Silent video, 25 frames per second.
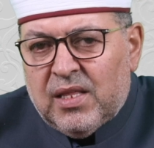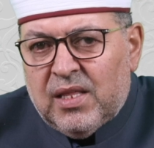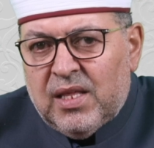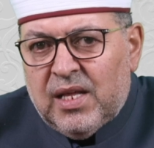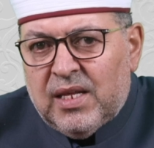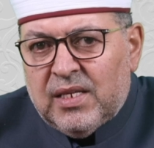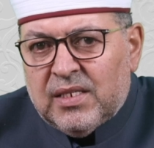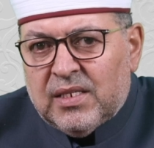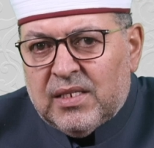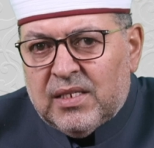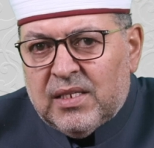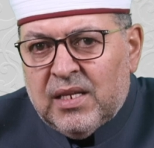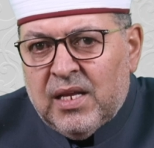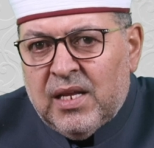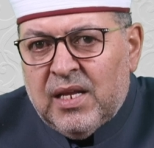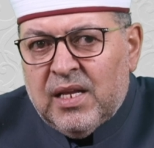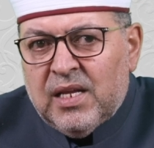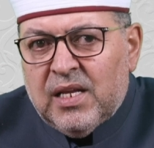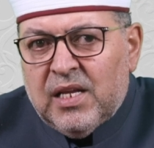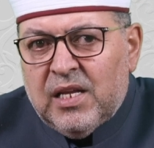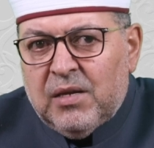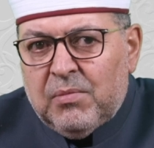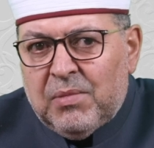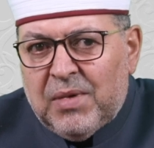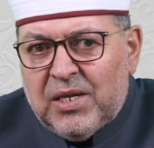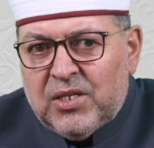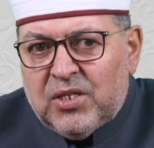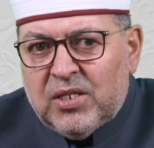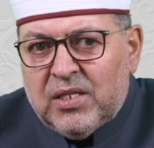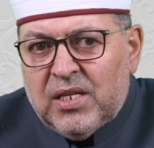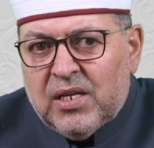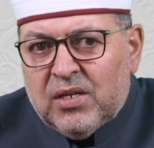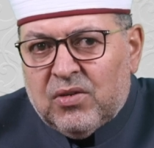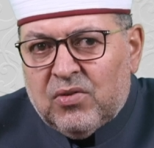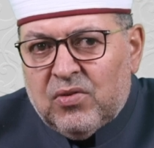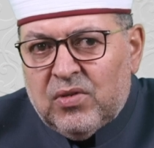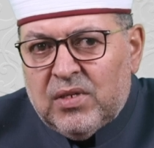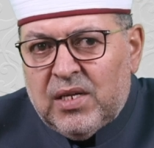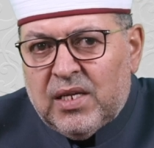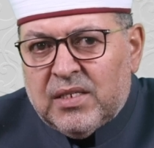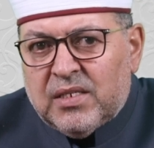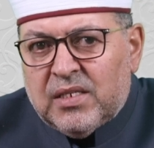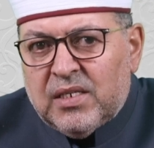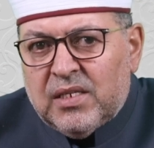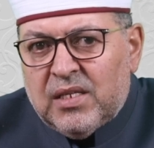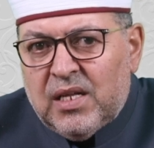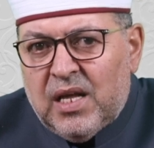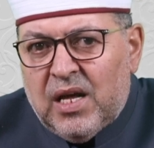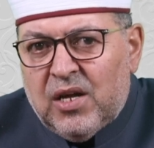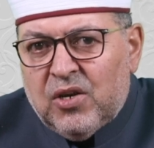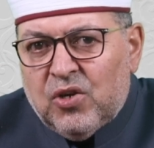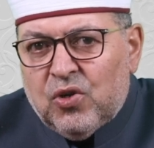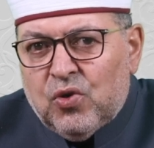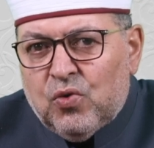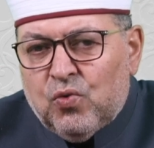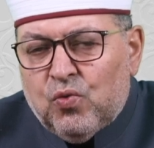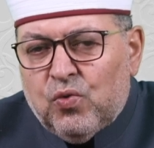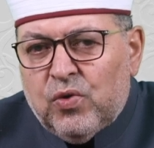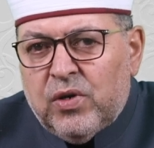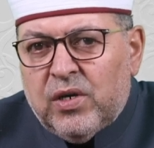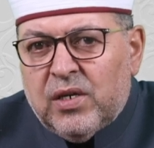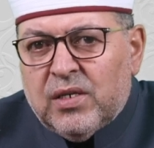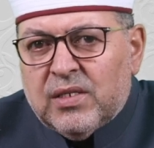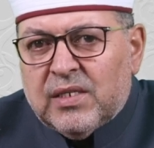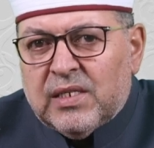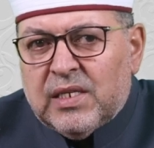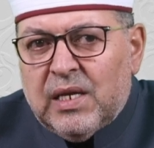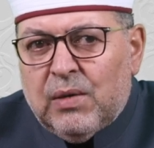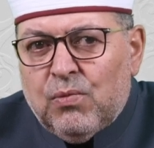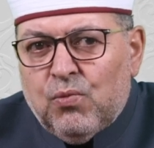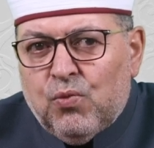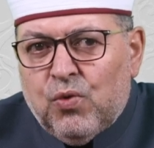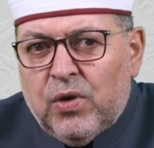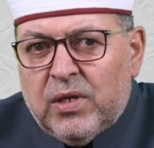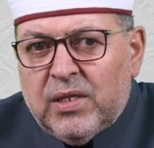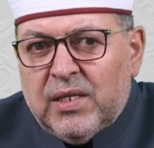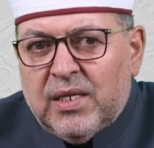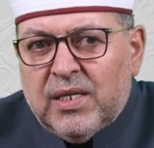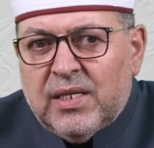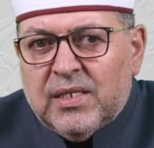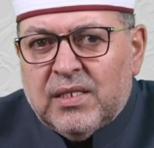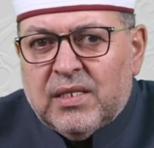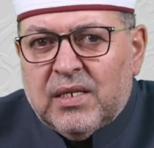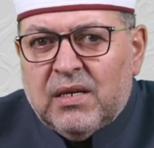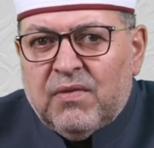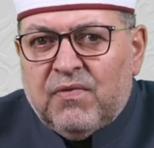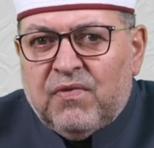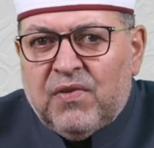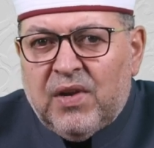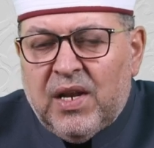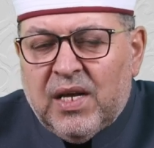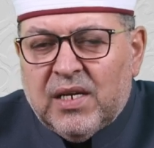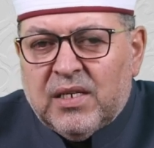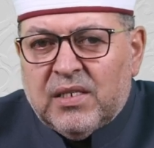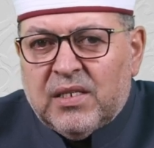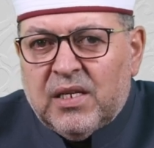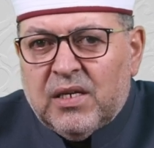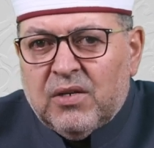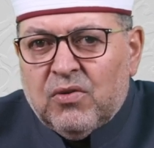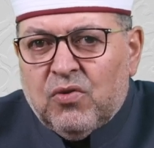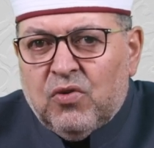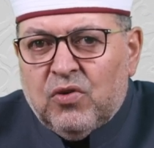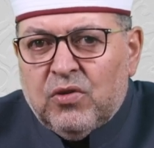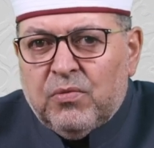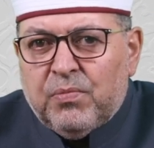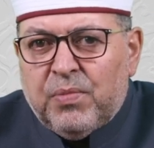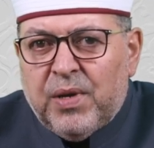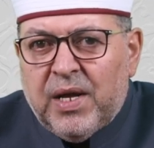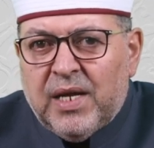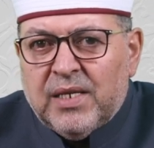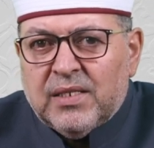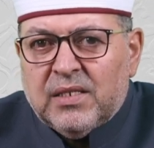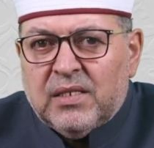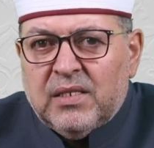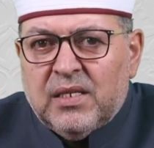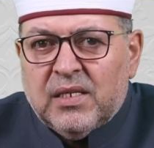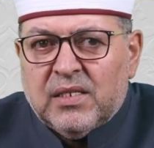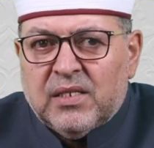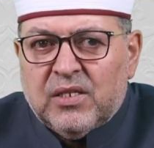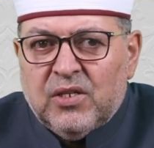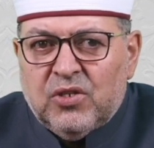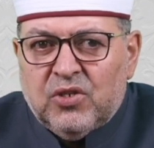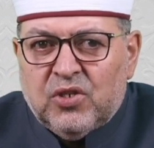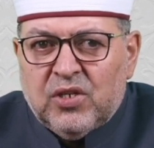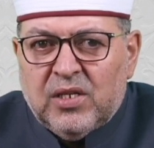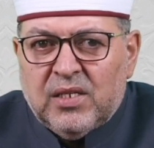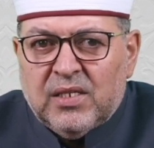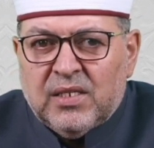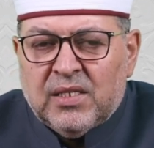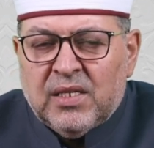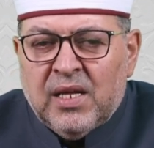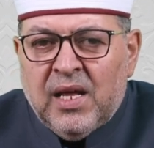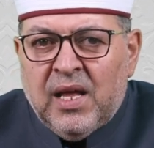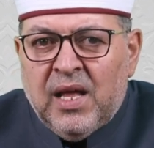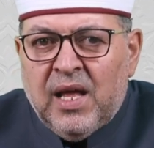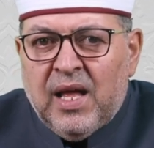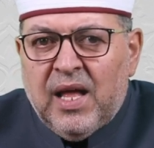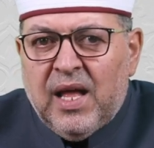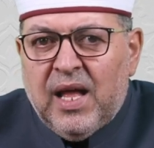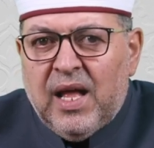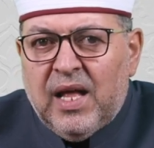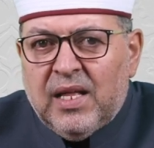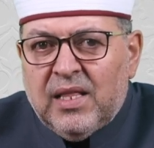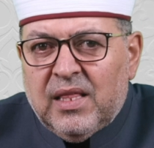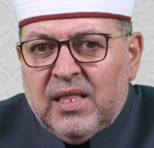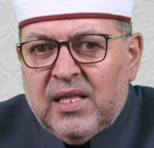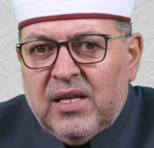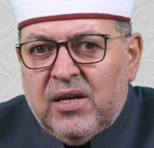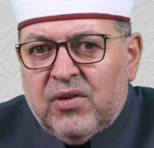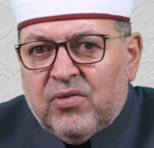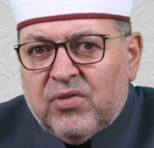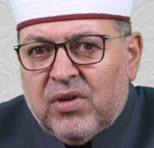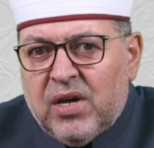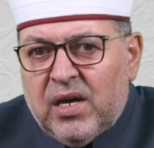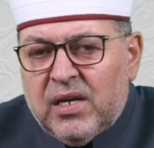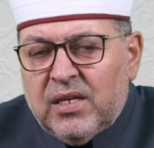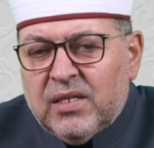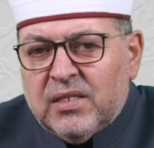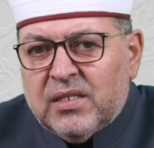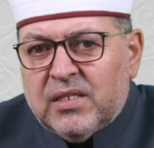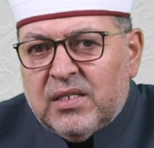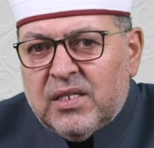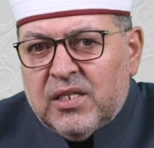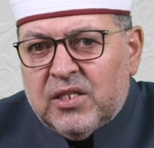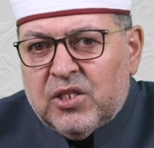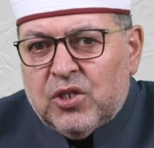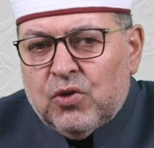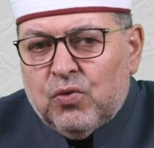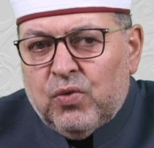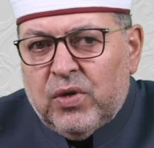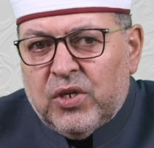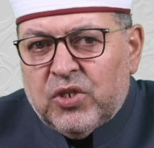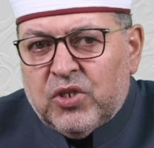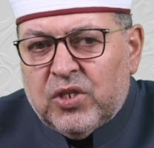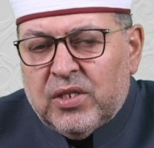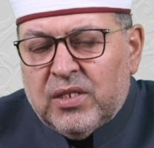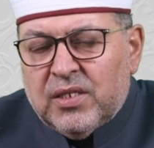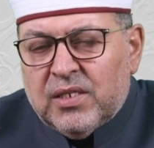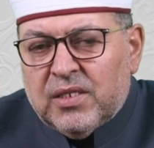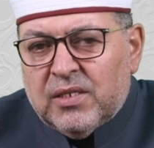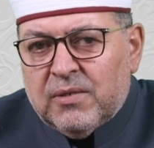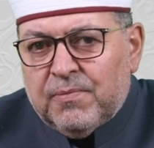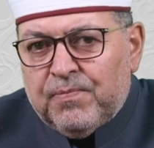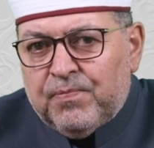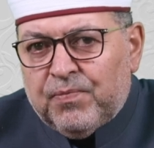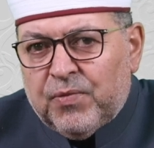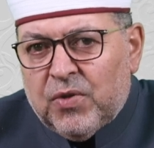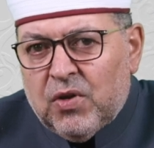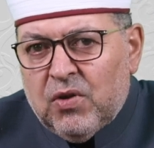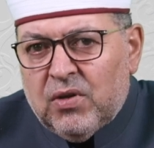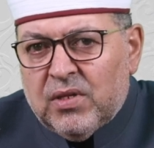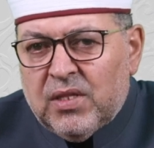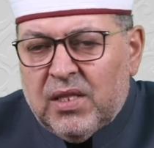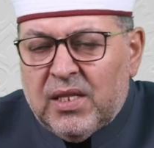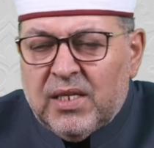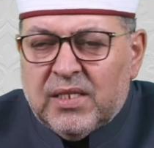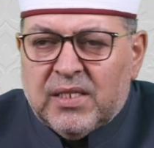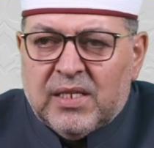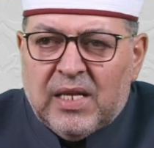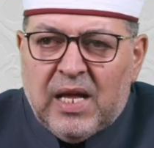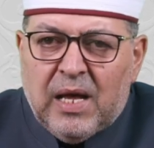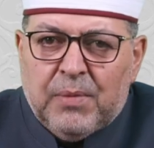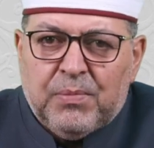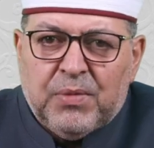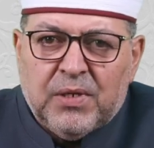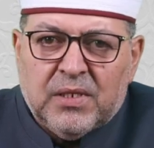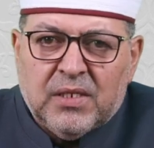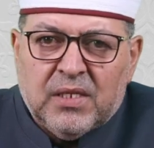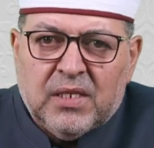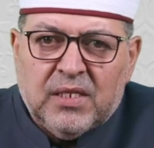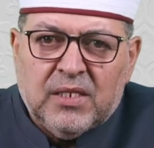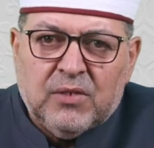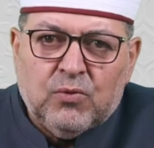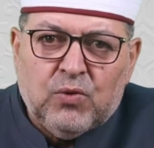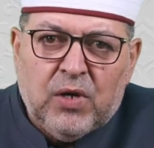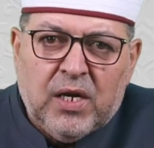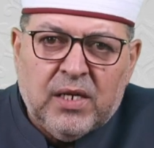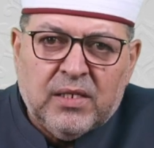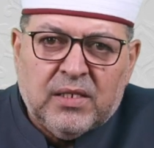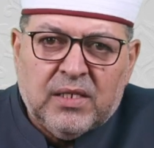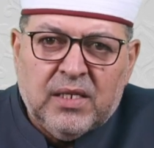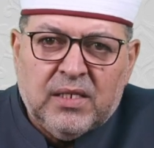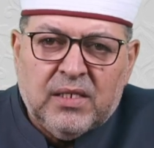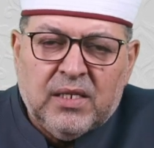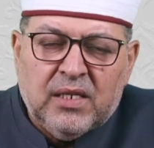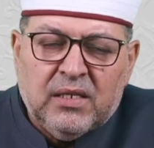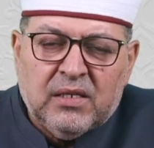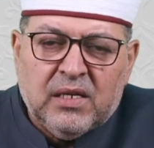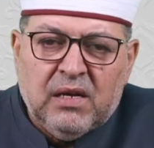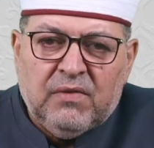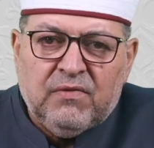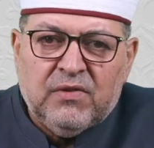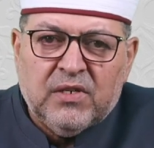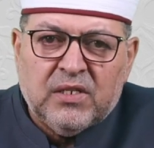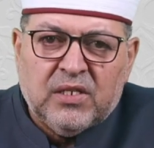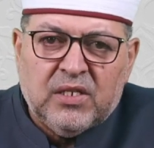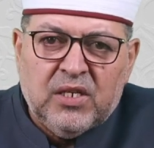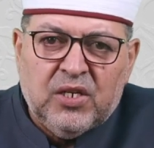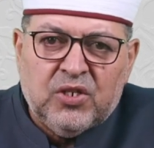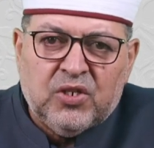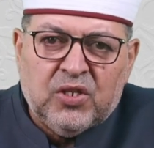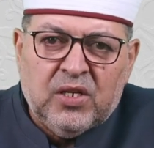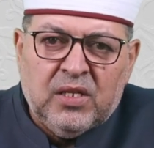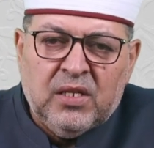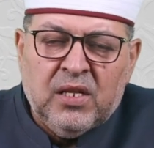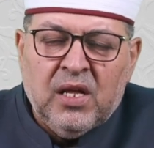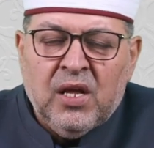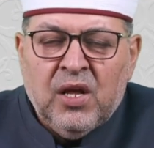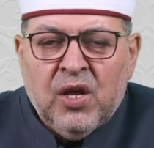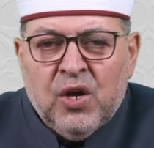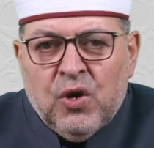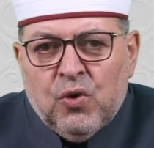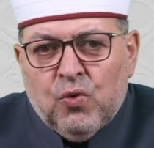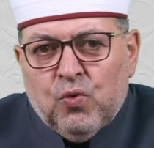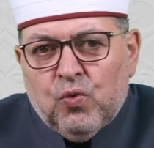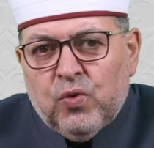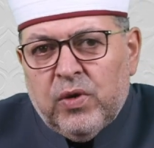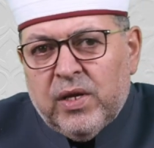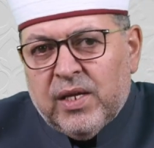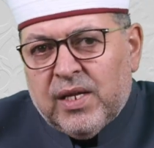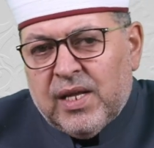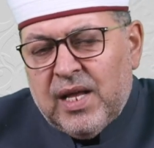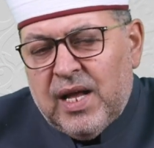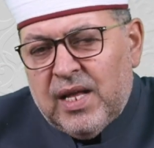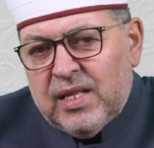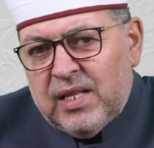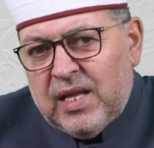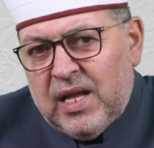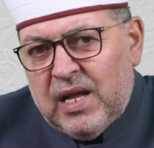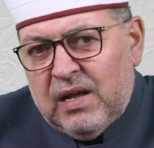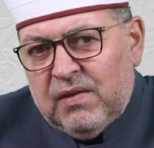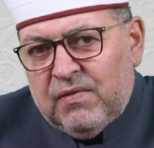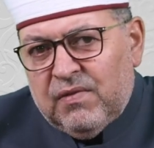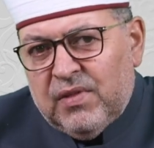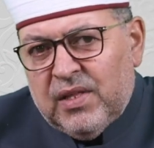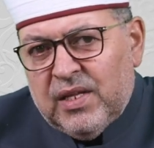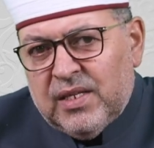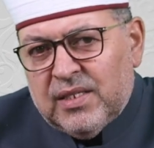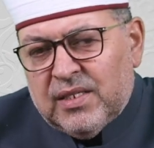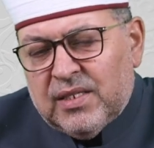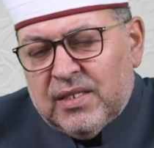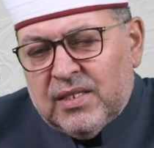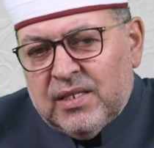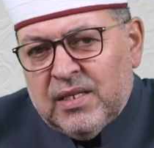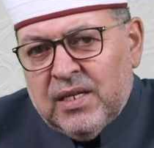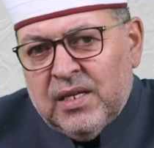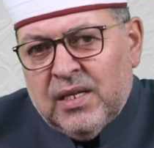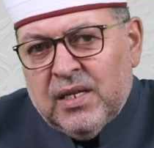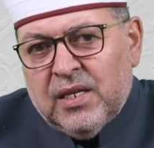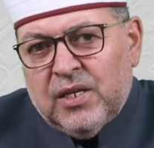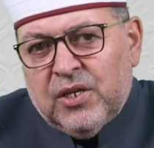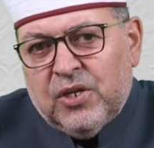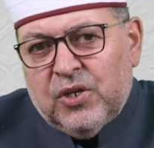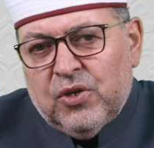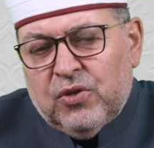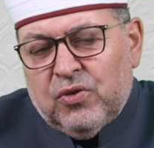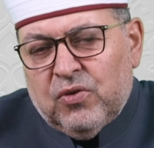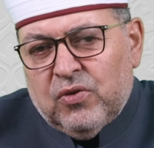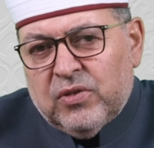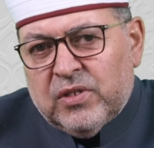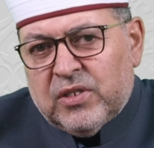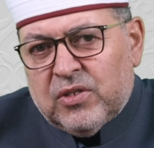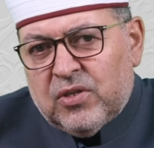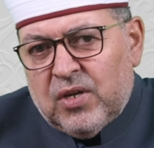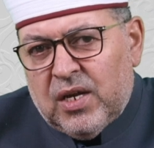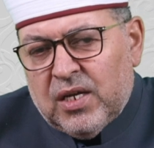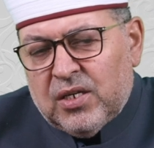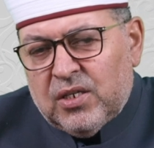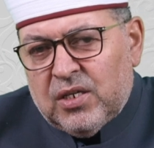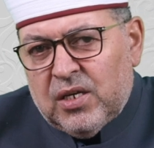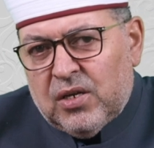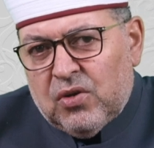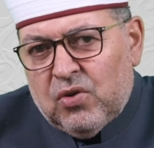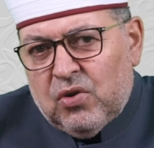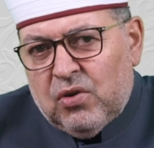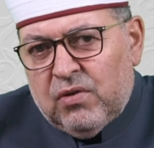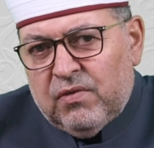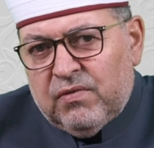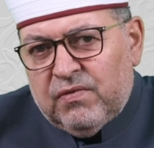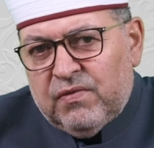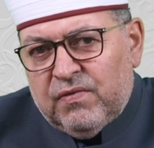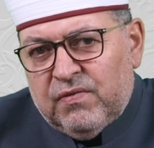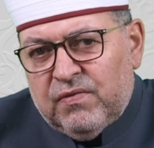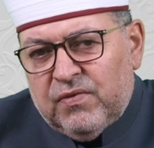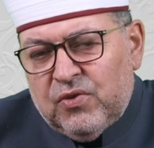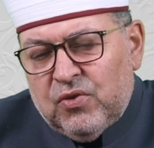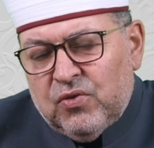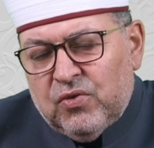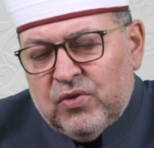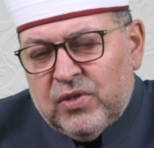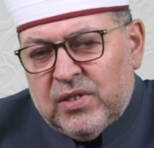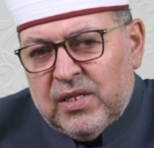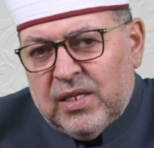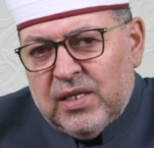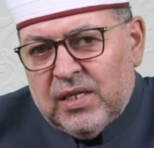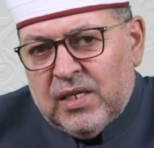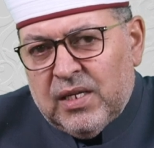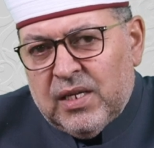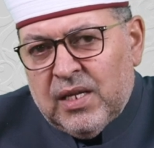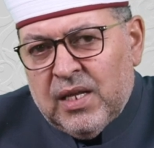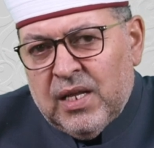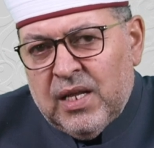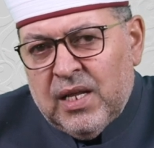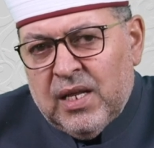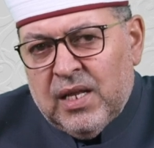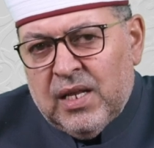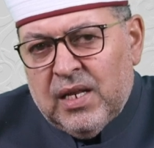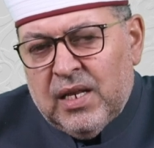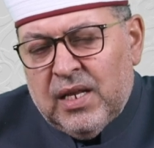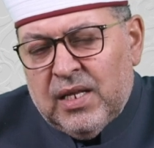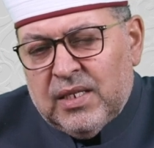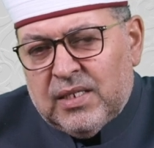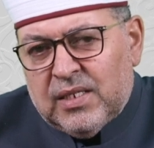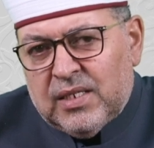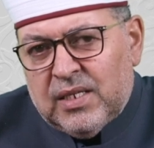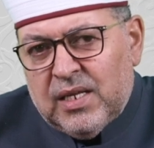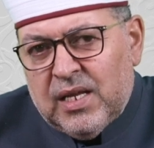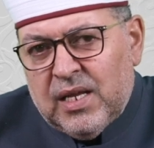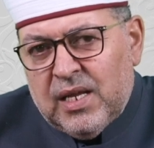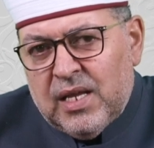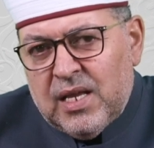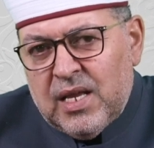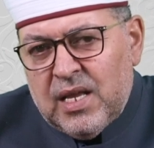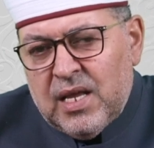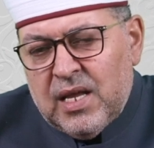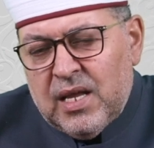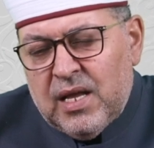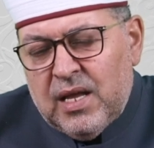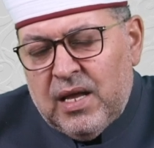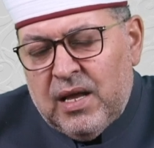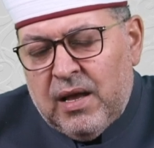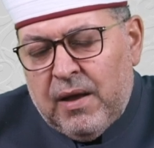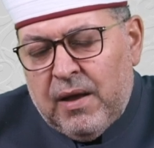this, imagine a scenario where someone is reflecting on past decisions and their current situations. This happens. This is why I said in conversation we can have this, structure of using, let's say,